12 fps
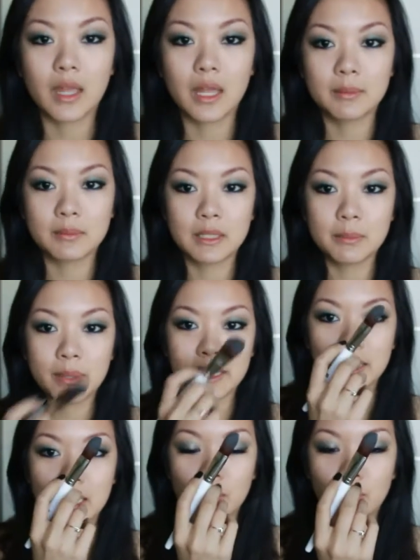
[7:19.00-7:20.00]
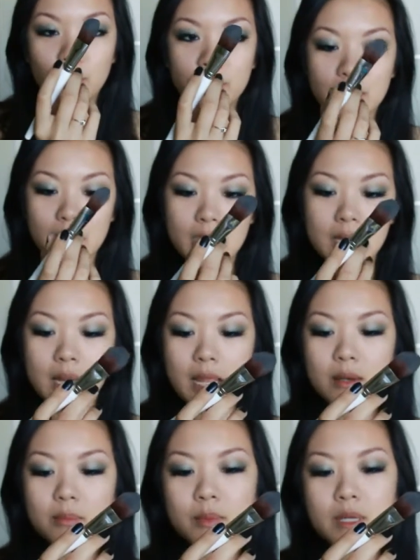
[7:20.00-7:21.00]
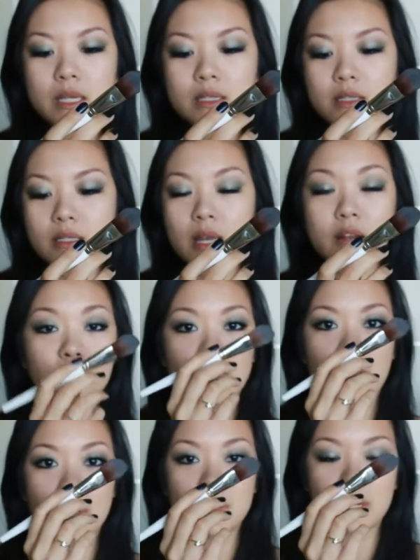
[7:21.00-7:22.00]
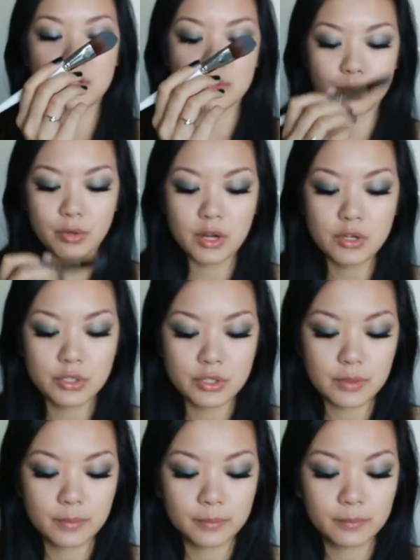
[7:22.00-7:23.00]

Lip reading: And I'm going to pick it up with an NP Set foundation brush